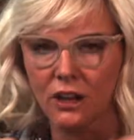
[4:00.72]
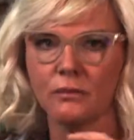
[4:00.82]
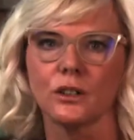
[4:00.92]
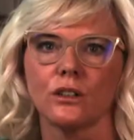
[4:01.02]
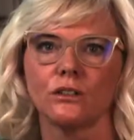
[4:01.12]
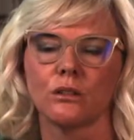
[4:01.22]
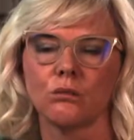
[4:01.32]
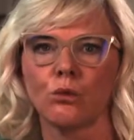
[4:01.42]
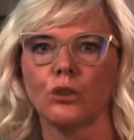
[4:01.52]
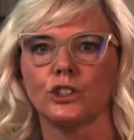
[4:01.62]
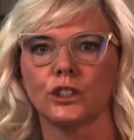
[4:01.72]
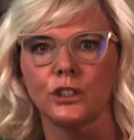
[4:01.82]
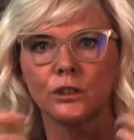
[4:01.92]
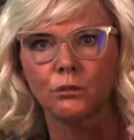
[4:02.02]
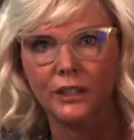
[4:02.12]
I'm going to reward
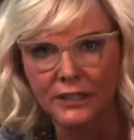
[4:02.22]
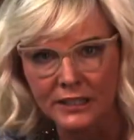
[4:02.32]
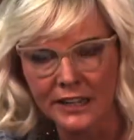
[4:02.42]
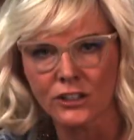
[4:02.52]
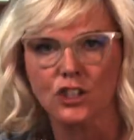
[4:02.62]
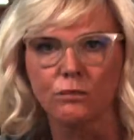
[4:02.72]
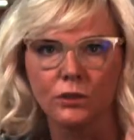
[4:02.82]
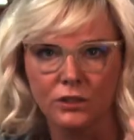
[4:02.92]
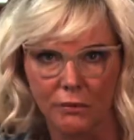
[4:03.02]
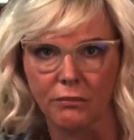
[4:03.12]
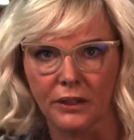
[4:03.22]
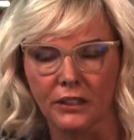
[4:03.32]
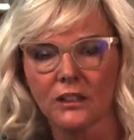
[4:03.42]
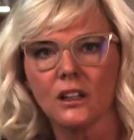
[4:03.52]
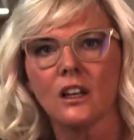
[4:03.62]
you with a tangible something
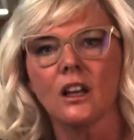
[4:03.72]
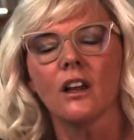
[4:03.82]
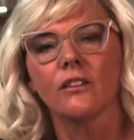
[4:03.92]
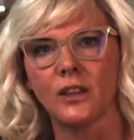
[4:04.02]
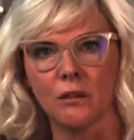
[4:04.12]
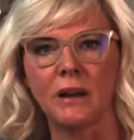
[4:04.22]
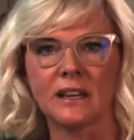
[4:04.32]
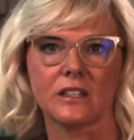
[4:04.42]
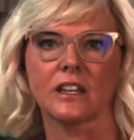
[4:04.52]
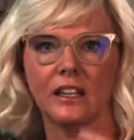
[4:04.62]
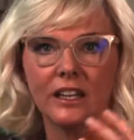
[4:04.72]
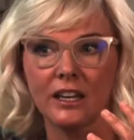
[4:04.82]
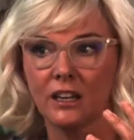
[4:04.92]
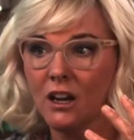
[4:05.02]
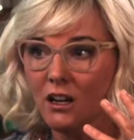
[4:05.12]
that
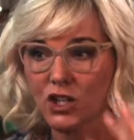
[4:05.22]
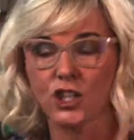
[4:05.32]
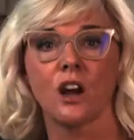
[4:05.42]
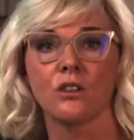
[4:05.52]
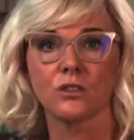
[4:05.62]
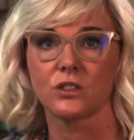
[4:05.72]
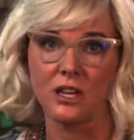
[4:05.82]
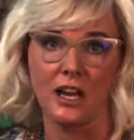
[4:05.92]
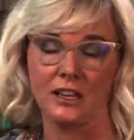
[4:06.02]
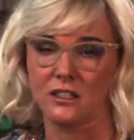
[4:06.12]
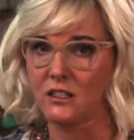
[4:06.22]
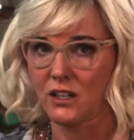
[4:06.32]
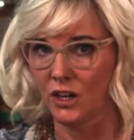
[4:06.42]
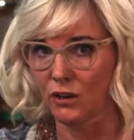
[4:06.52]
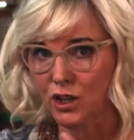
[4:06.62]
basically shows that,
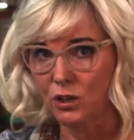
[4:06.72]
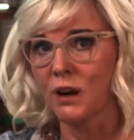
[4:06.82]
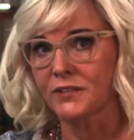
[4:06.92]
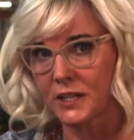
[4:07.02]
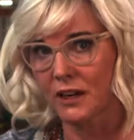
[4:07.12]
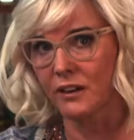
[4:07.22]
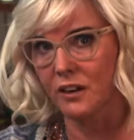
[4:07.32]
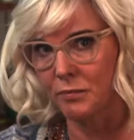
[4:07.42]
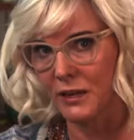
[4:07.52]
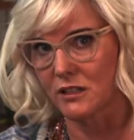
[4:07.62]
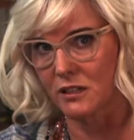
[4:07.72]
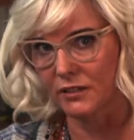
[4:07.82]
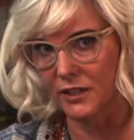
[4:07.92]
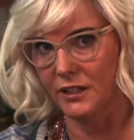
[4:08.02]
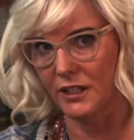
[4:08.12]
you know, you have done a piece of
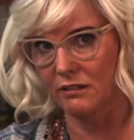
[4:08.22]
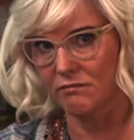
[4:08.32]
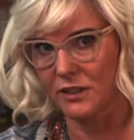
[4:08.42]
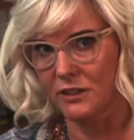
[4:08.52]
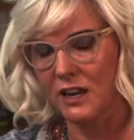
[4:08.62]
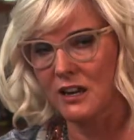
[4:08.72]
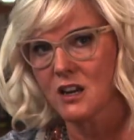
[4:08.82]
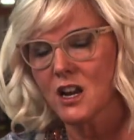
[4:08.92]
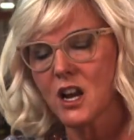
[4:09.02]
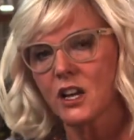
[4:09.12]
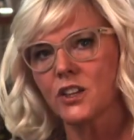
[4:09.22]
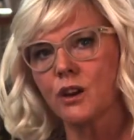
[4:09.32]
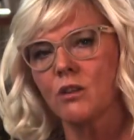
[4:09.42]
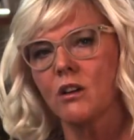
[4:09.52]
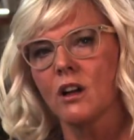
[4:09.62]
learning, okay? So